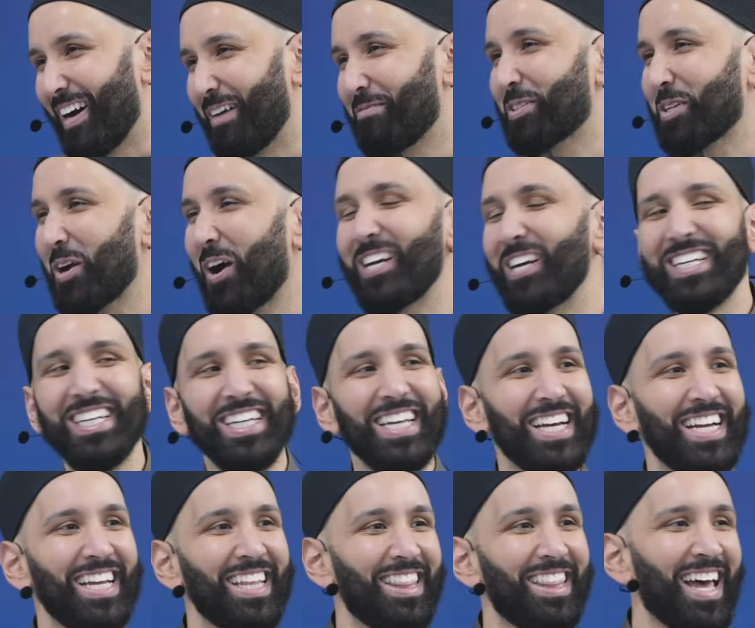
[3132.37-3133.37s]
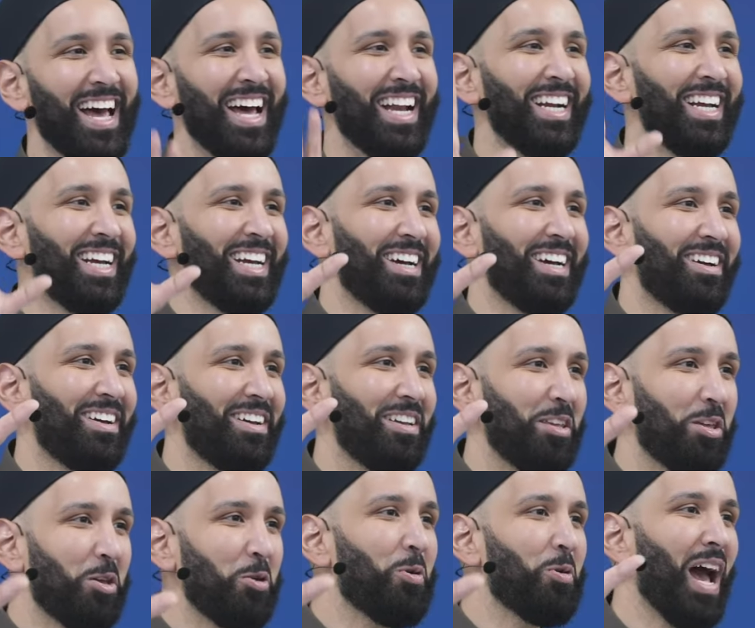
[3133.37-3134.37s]
I'm starting to get it that
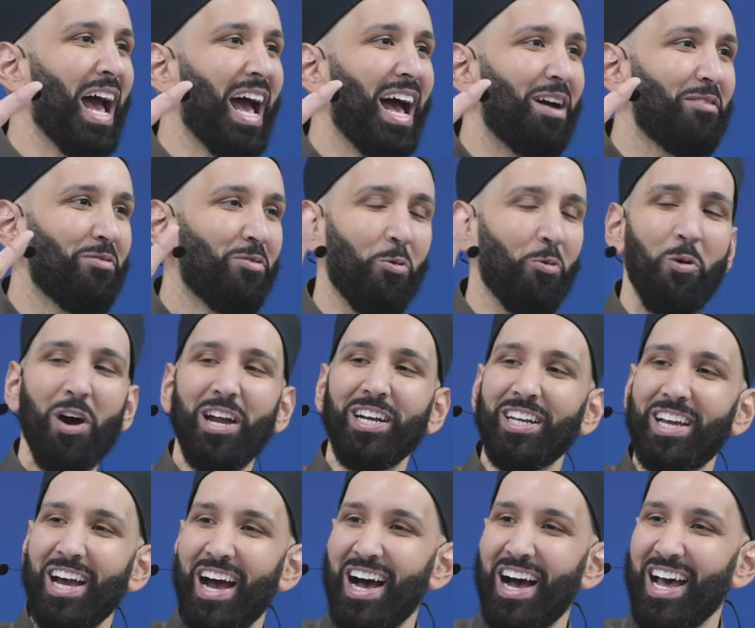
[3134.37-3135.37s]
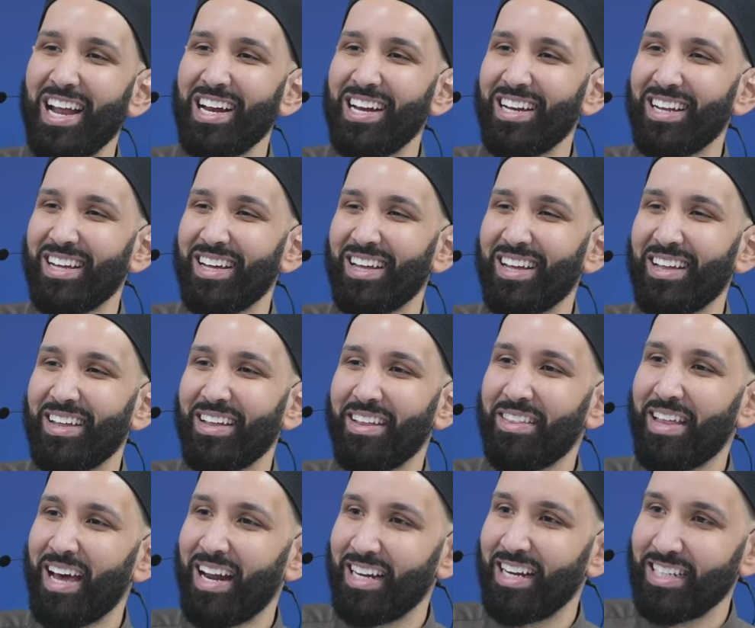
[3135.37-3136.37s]
you have one God
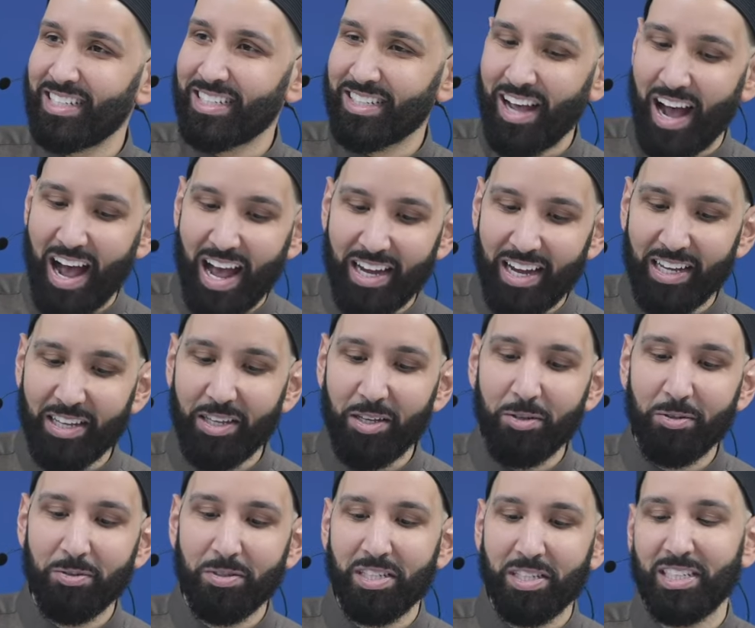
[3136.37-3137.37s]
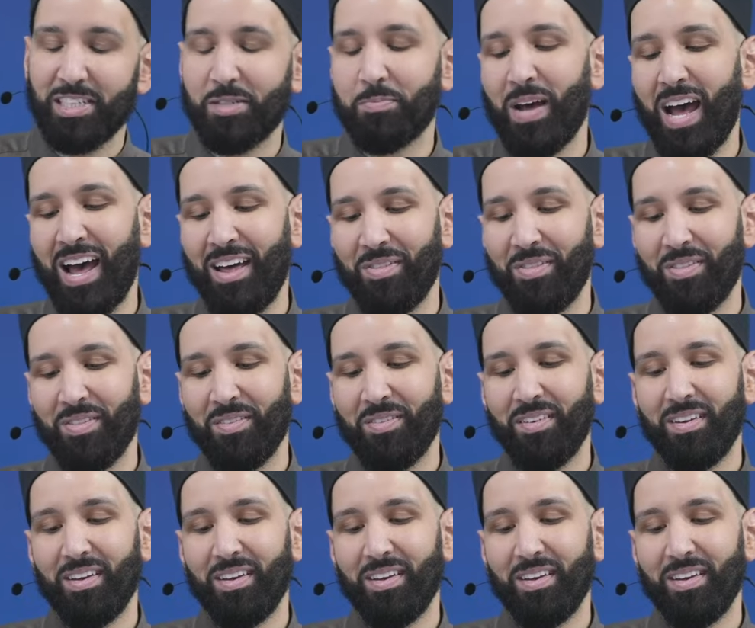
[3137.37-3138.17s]
that is guiding you to this path.